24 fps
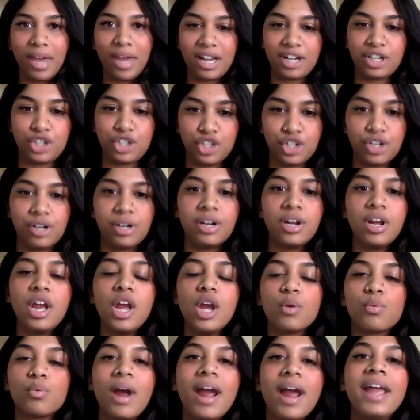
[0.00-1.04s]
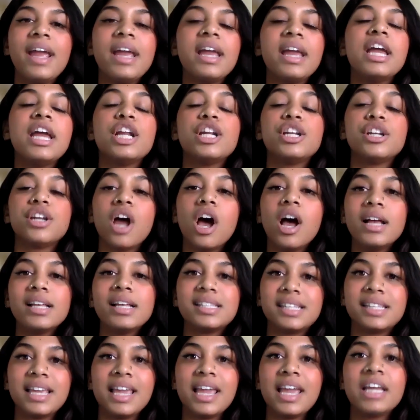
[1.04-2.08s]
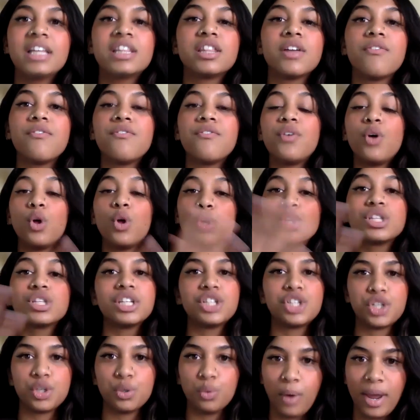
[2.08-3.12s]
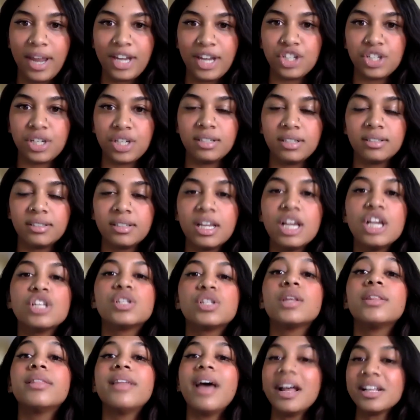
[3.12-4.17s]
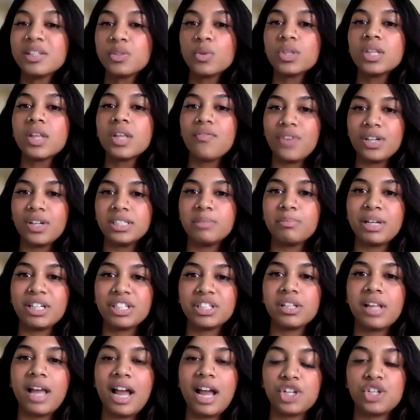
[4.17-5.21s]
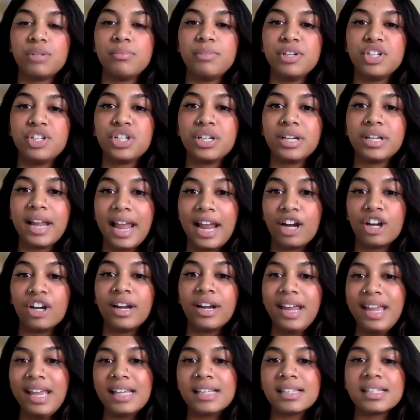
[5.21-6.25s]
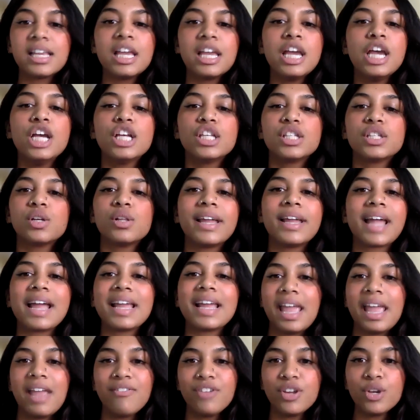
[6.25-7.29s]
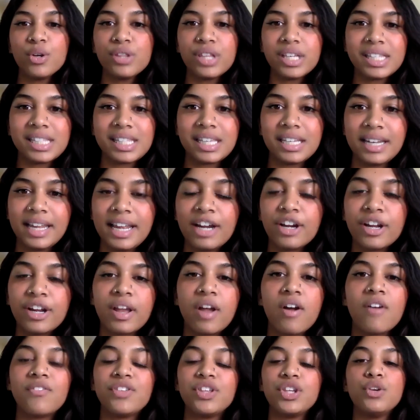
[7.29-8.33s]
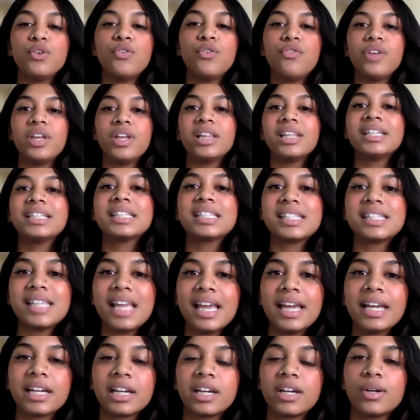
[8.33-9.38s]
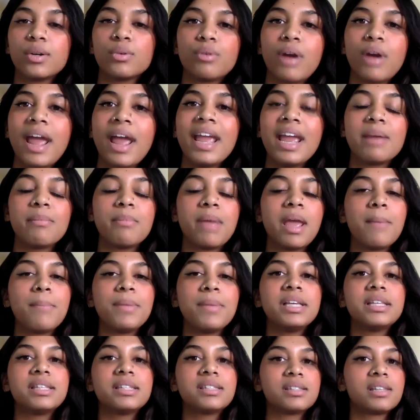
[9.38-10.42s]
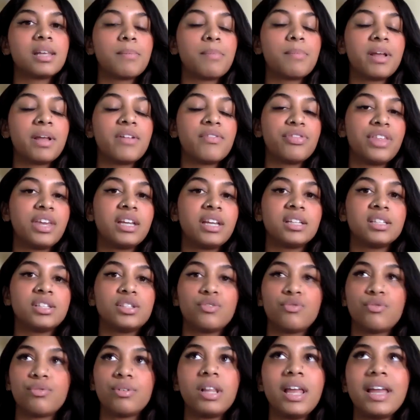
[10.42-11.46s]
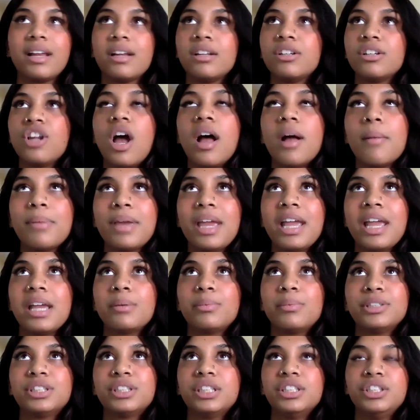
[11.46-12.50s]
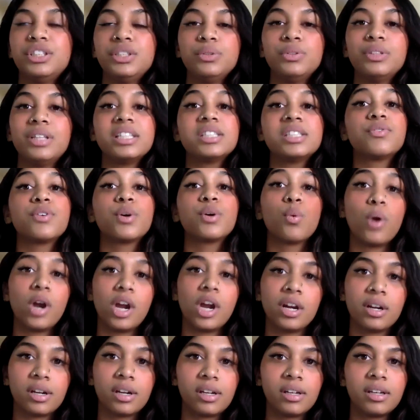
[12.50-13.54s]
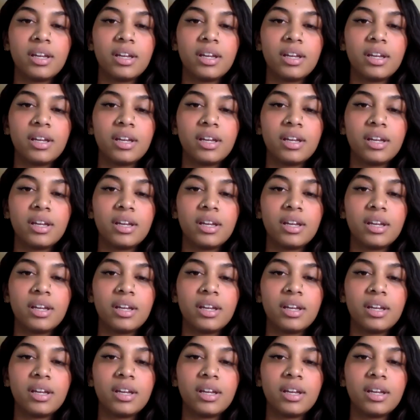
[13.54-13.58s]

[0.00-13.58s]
picture, right? Not seeing the full situation. So that's what the fundamental attribution error is. So like I gave you the scenario of you feeling sick, right? And maybe slipping things, like not being able to do things for work,